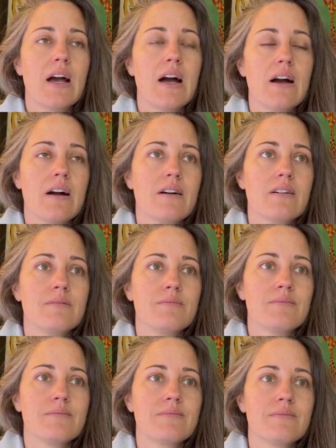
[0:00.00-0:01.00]

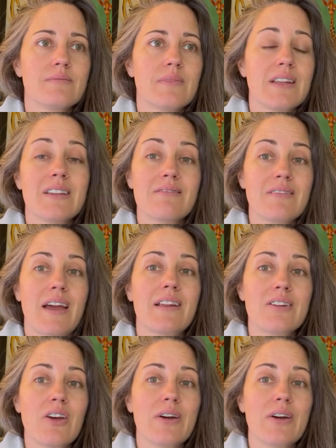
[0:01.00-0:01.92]
Um, I didn't, I don't know.